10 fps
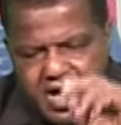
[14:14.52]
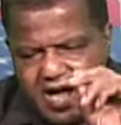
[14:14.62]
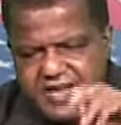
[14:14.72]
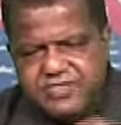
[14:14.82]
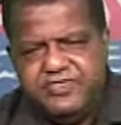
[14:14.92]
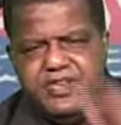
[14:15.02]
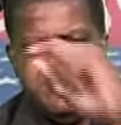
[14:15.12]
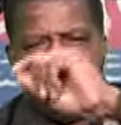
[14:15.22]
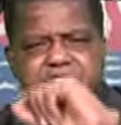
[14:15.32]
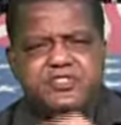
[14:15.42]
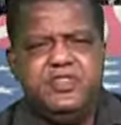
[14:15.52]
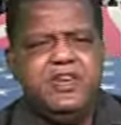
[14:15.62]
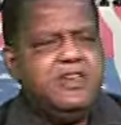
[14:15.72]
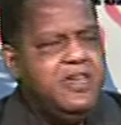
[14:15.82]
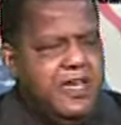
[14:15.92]
I dare
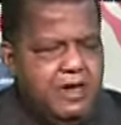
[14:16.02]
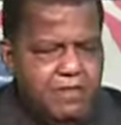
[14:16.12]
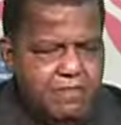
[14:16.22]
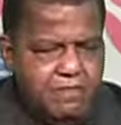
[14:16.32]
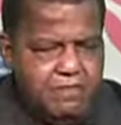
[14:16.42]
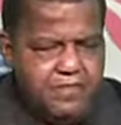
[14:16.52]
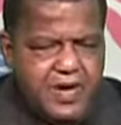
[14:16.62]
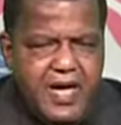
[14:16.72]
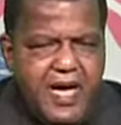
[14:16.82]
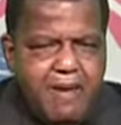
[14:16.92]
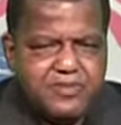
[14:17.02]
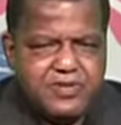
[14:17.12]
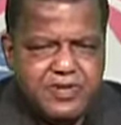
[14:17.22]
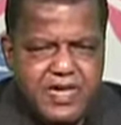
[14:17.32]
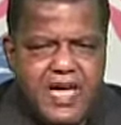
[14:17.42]
say perhaps
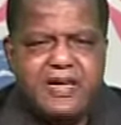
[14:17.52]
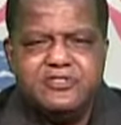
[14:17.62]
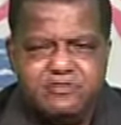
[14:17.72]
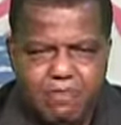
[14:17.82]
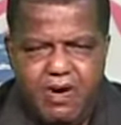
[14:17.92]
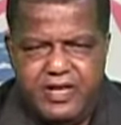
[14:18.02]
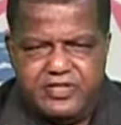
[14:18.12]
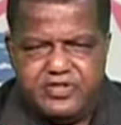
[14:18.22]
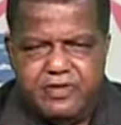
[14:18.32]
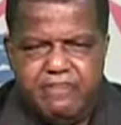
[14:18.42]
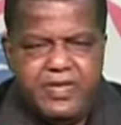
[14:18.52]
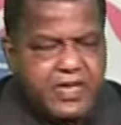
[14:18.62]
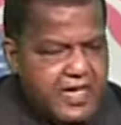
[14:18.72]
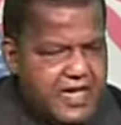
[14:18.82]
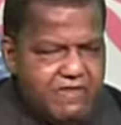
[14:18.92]
as much,
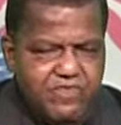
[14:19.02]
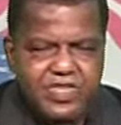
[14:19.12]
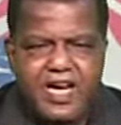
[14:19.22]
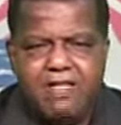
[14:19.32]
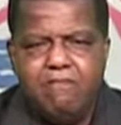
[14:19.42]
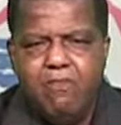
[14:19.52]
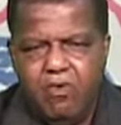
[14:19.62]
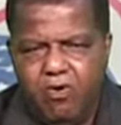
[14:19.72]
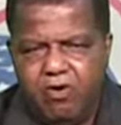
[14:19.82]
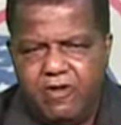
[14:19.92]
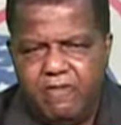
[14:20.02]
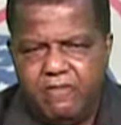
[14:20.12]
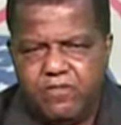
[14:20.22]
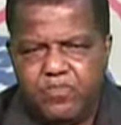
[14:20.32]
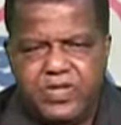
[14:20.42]
if not more,
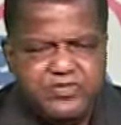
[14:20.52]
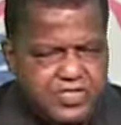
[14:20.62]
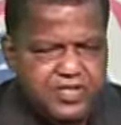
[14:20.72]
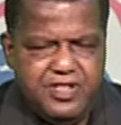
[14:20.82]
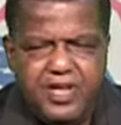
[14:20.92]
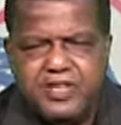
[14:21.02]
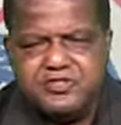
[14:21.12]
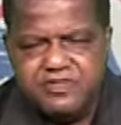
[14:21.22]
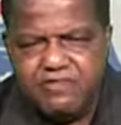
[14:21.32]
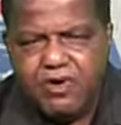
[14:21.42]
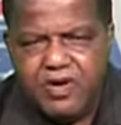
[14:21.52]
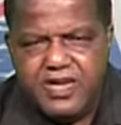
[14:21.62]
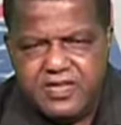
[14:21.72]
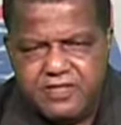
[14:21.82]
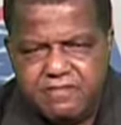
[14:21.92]
than the election of
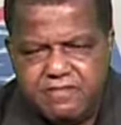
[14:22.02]
'08.